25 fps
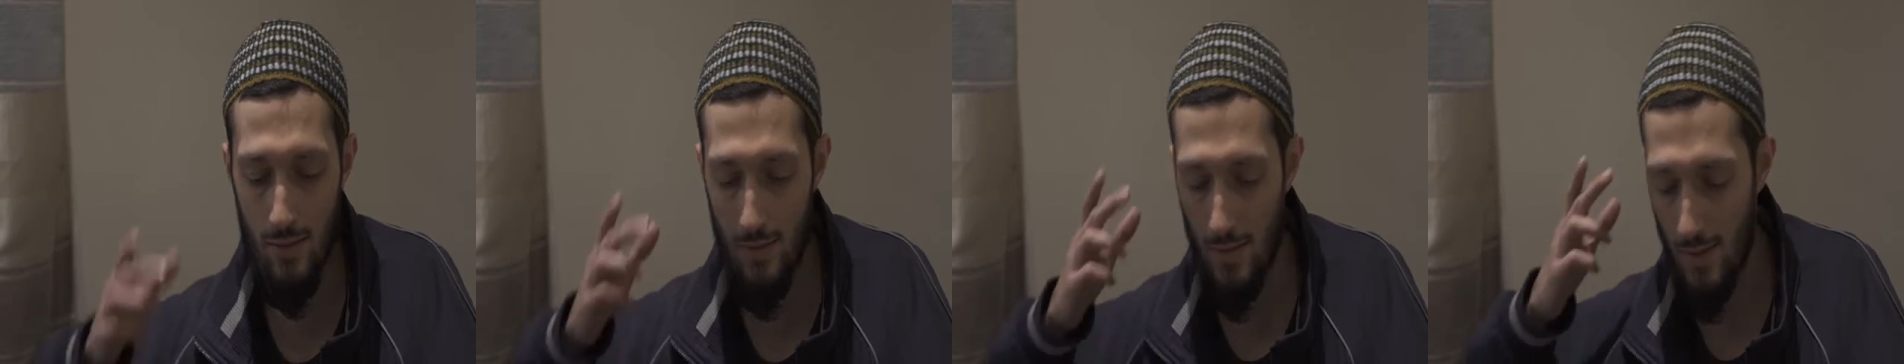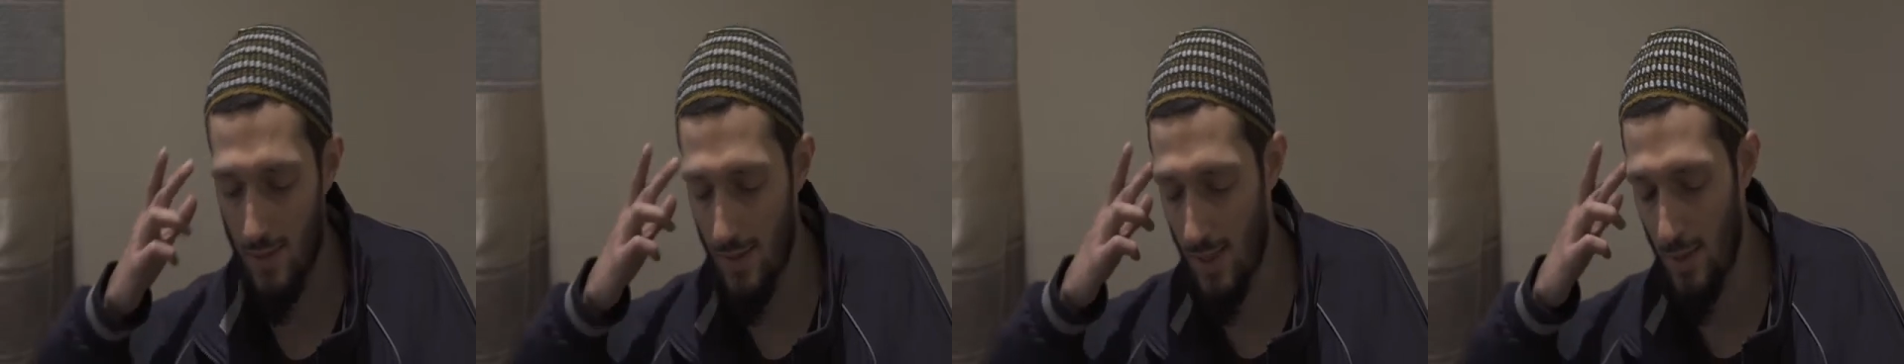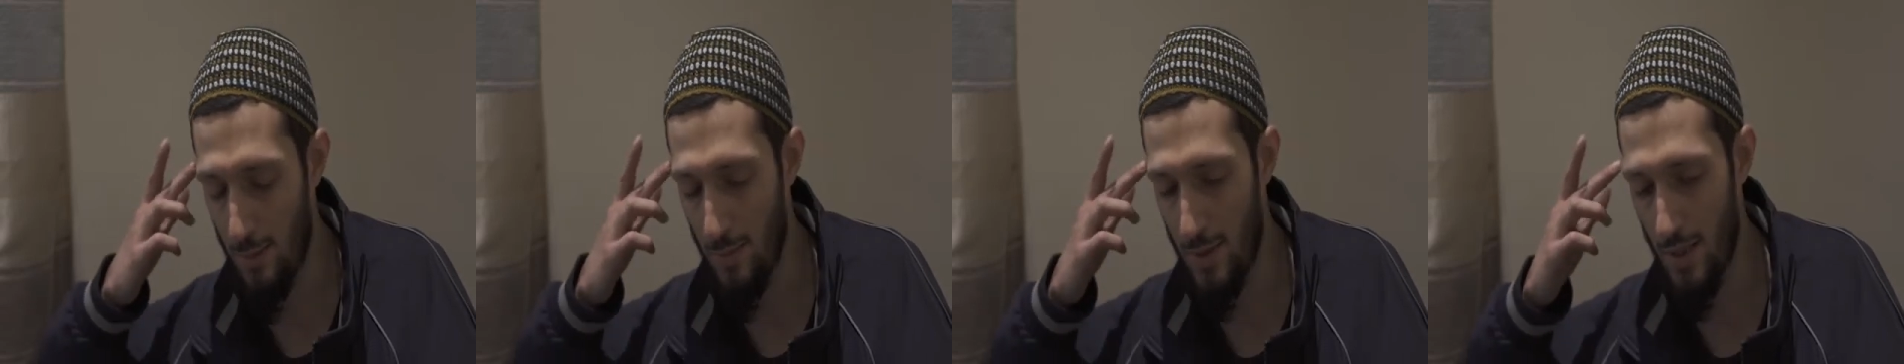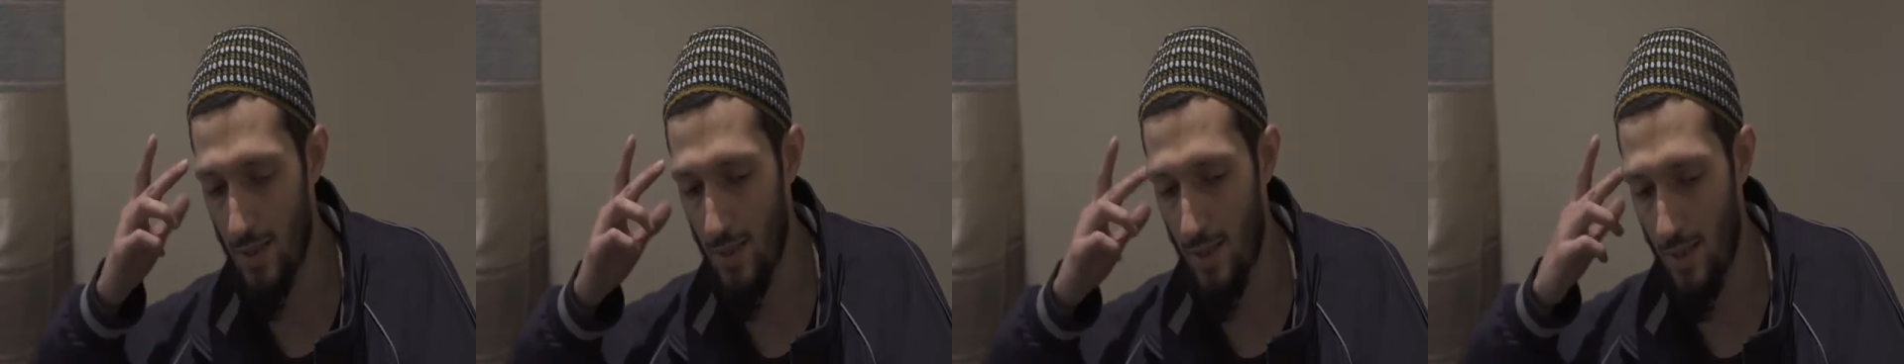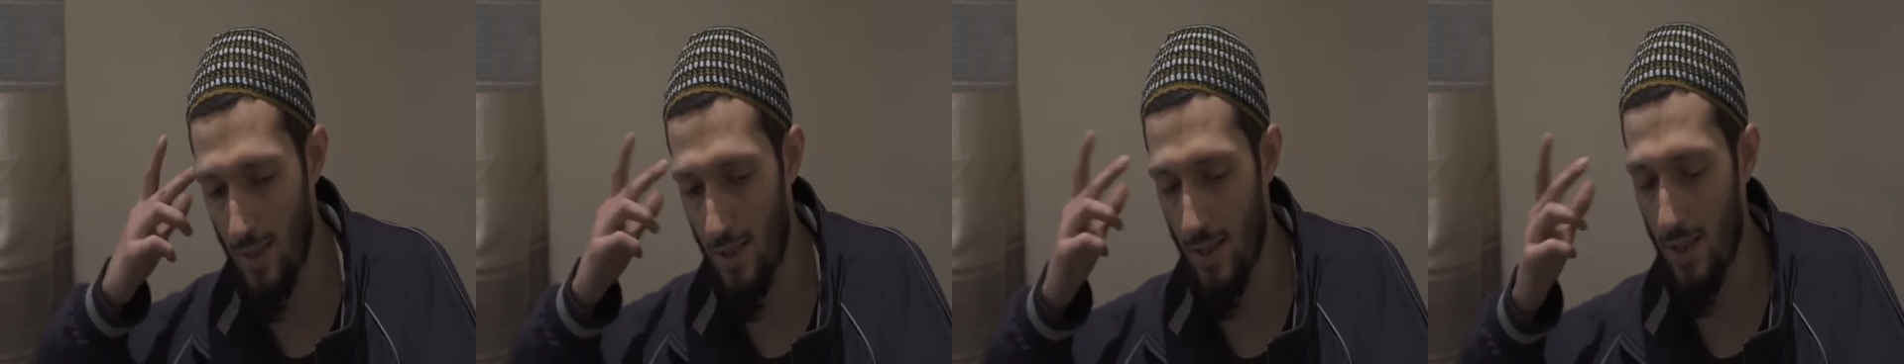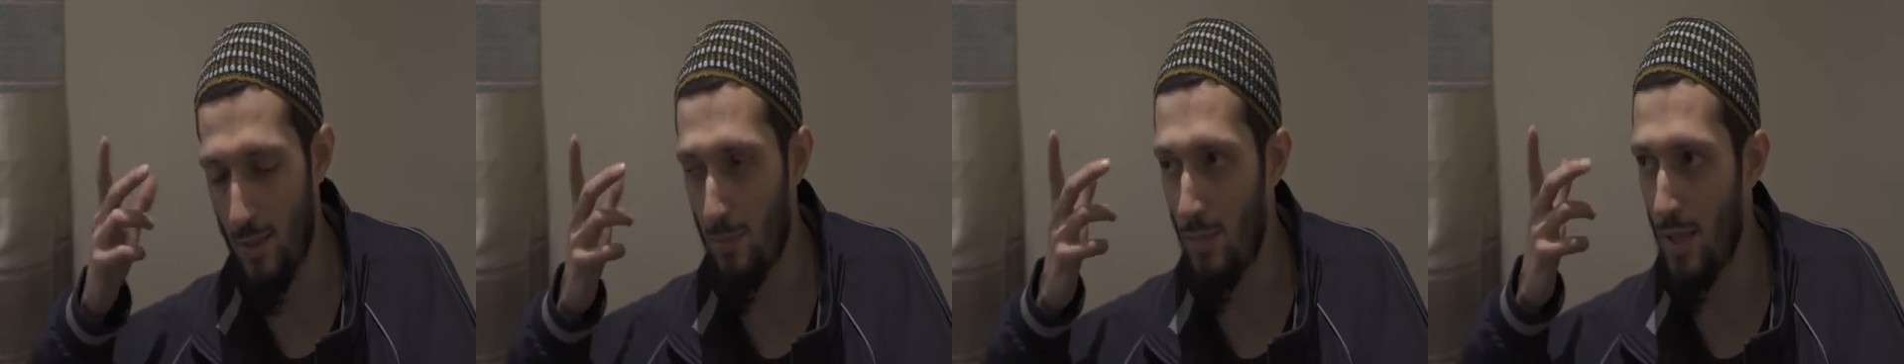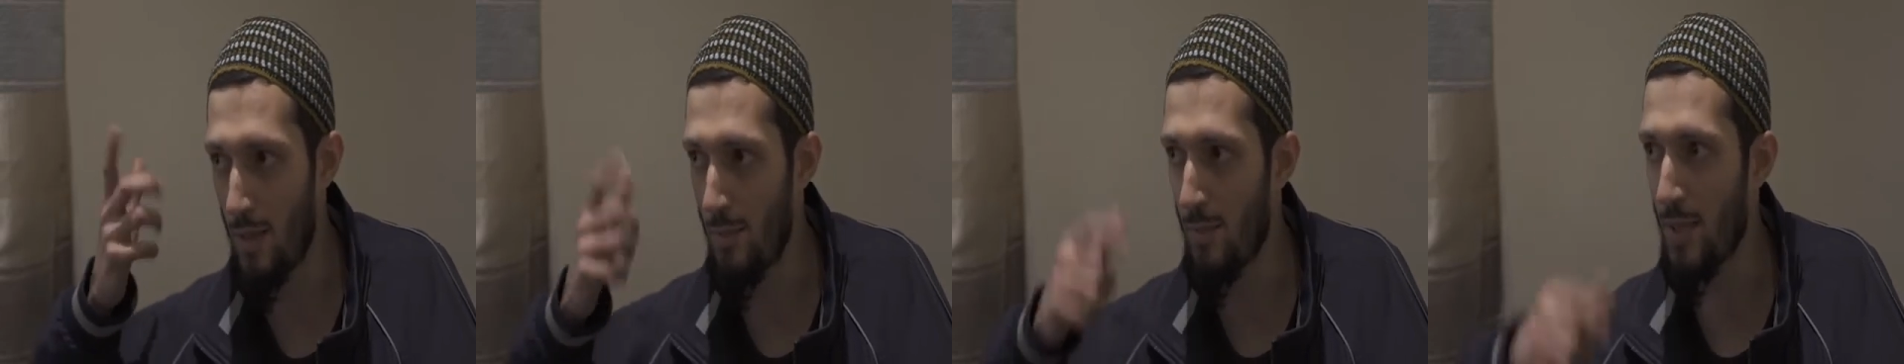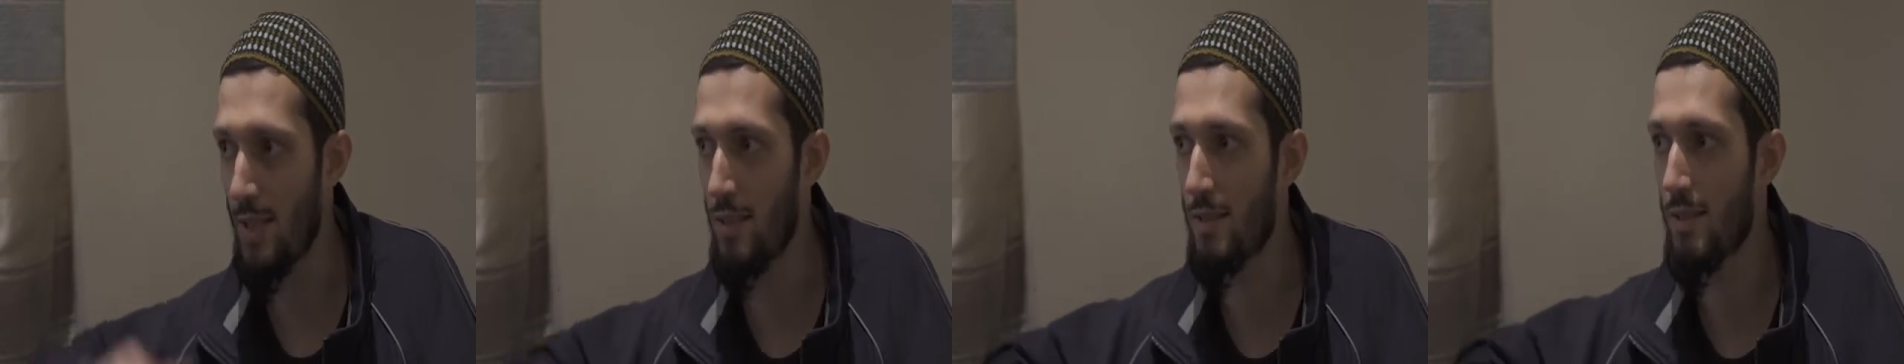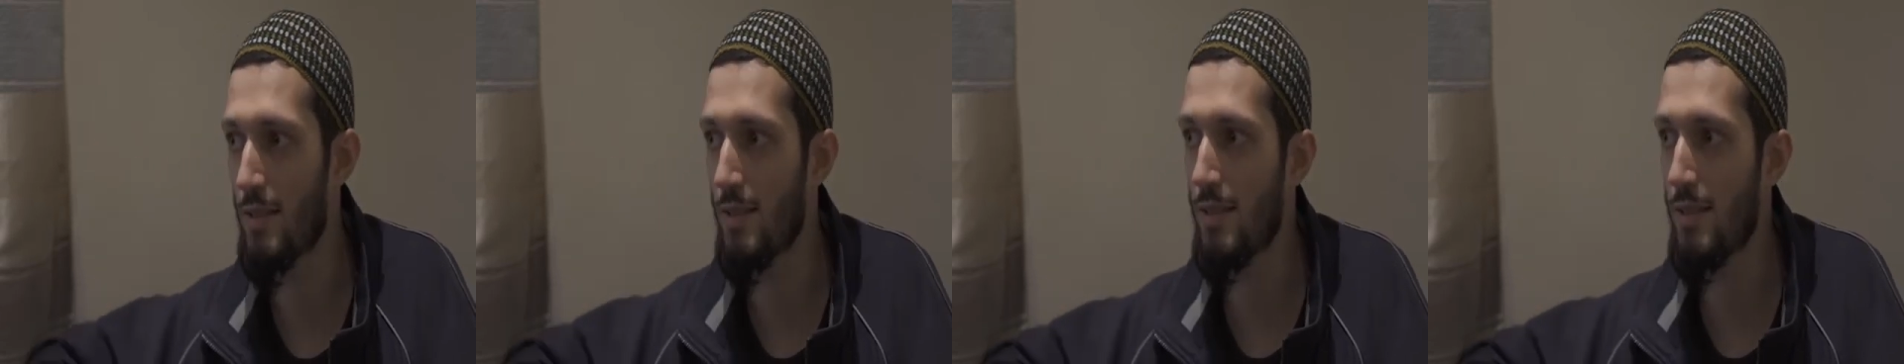something clicked my mind.